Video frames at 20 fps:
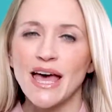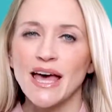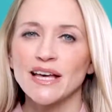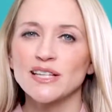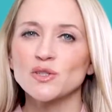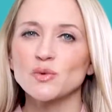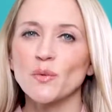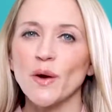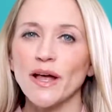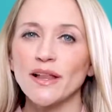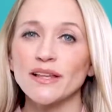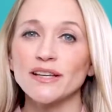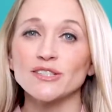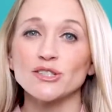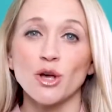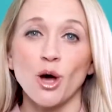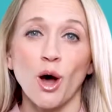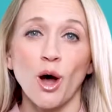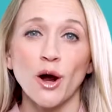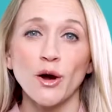as well
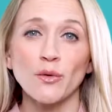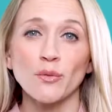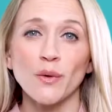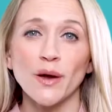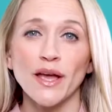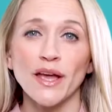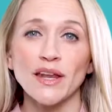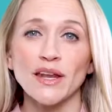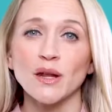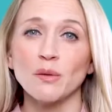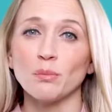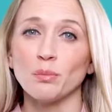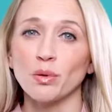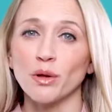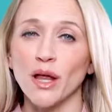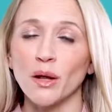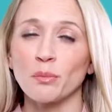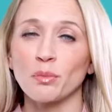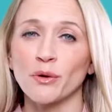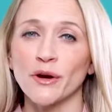as heart rate and
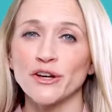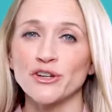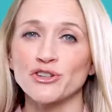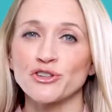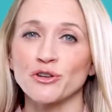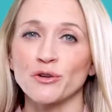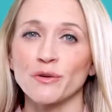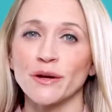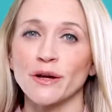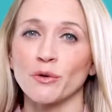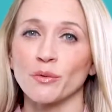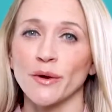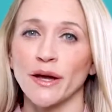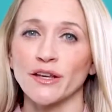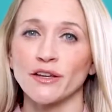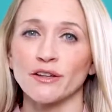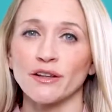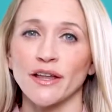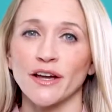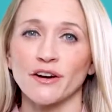blood pressure
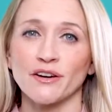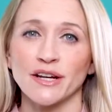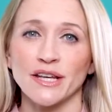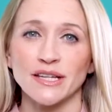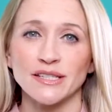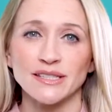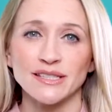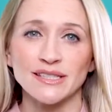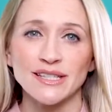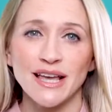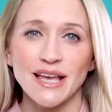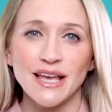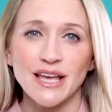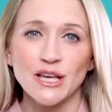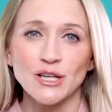irregularities.